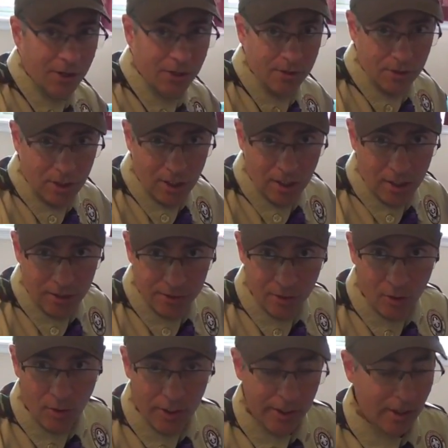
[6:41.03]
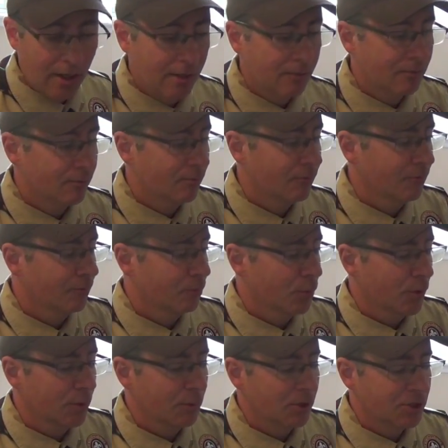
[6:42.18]
it, I
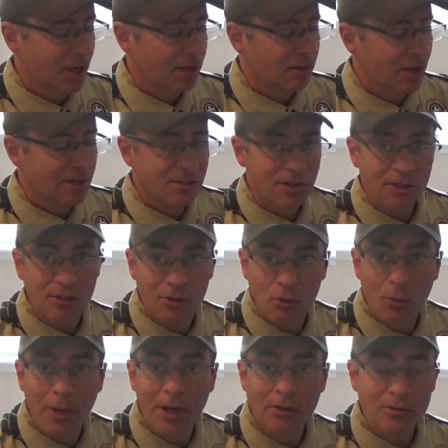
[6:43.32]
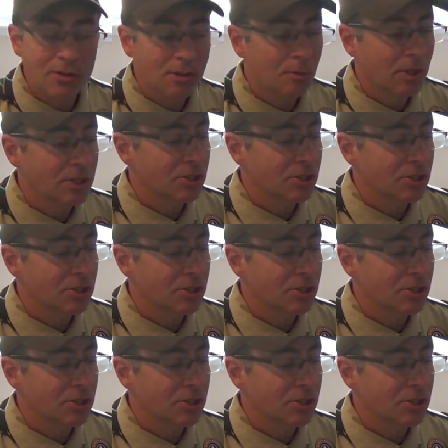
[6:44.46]
pretty much had less than 2 pounds in my